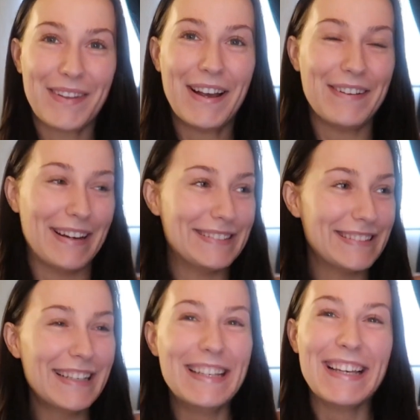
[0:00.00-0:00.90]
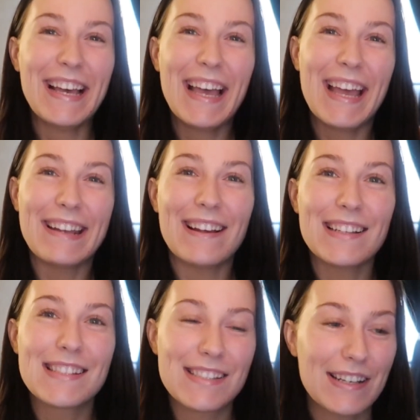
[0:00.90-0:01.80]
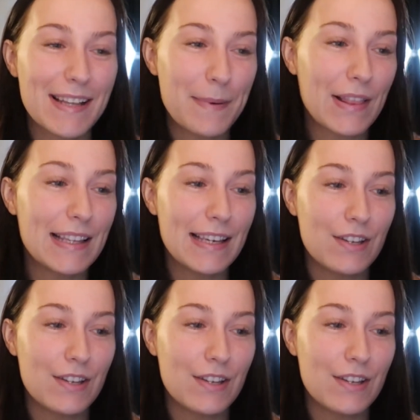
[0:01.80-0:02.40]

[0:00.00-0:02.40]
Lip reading: all right. Now let's talk about the